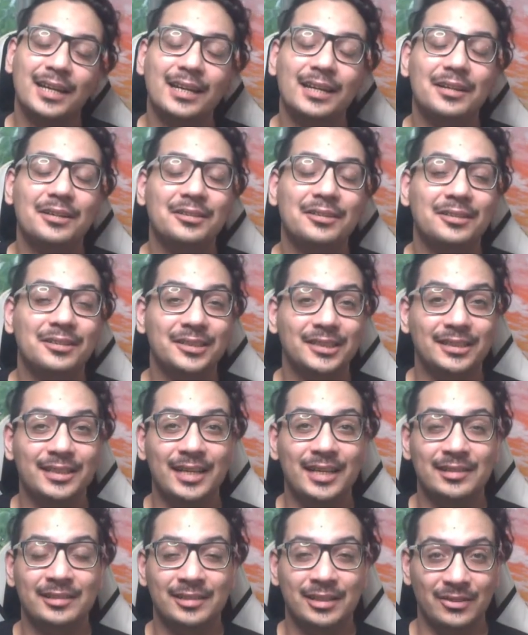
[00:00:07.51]
Oh,
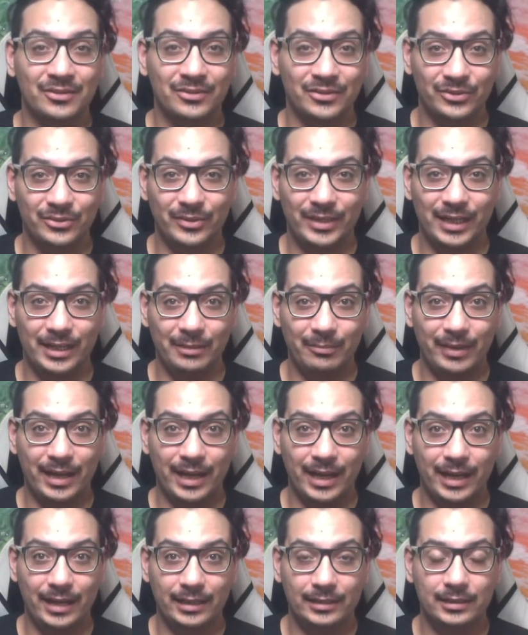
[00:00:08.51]
that sounds really
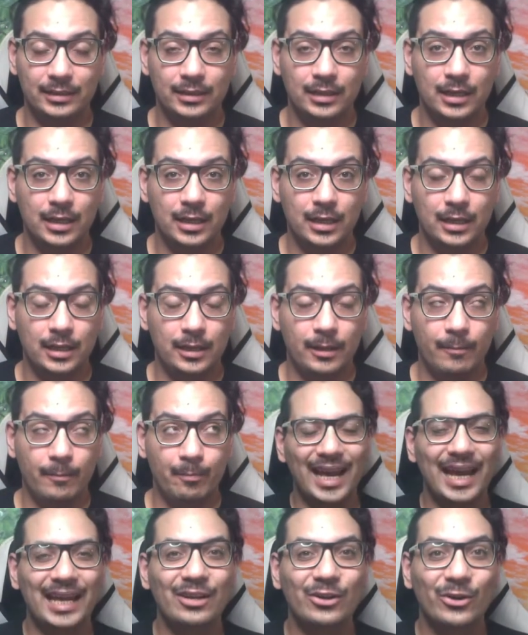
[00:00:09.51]
bad.
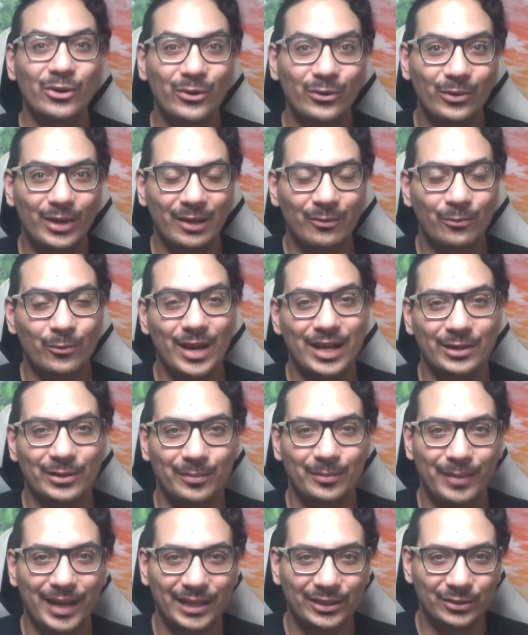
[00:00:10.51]
Hello and
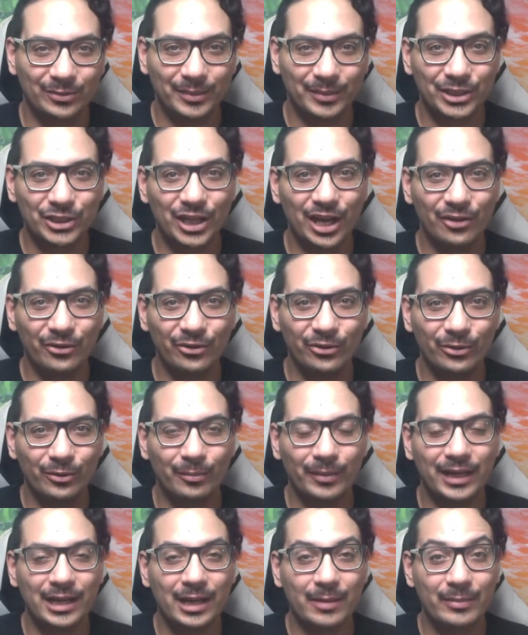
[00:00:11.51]
welcome back to my channel.
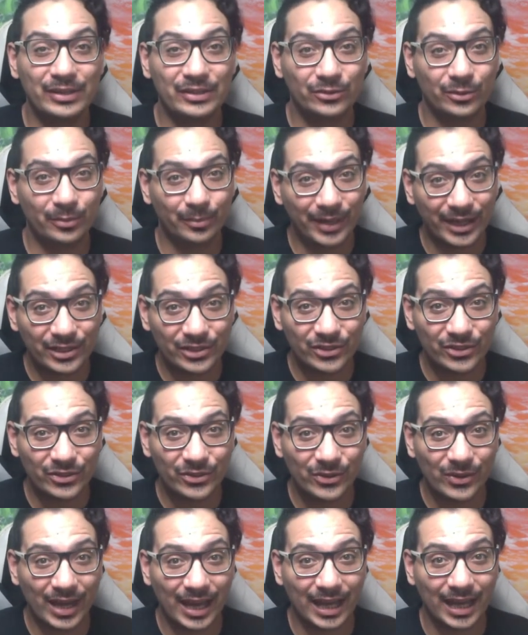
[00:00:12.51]
My name is
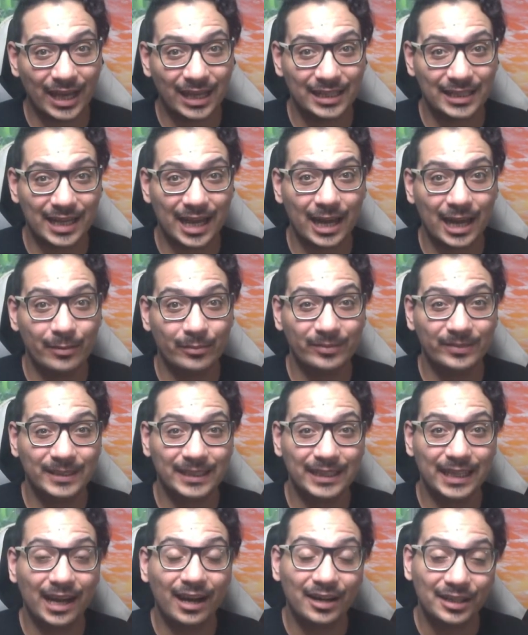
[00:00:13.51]
Roberto and I'm
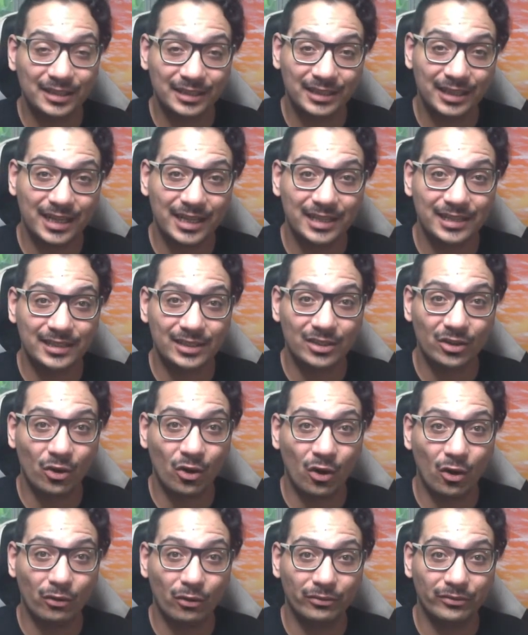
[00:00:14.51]
the artist
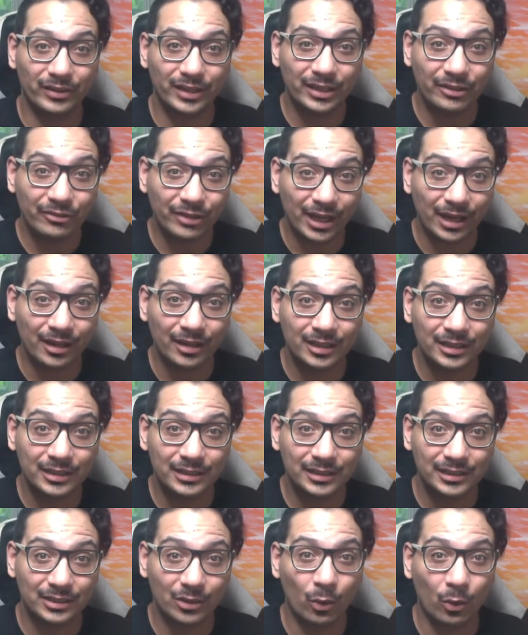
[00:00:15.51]
of Eerie
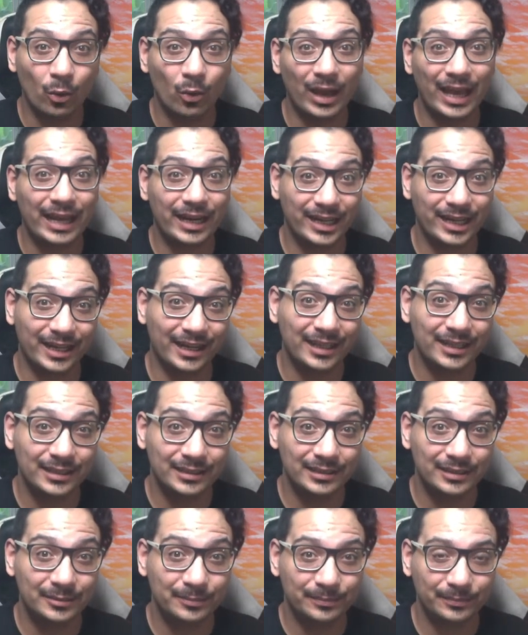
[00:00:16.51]
Art or Ere Art.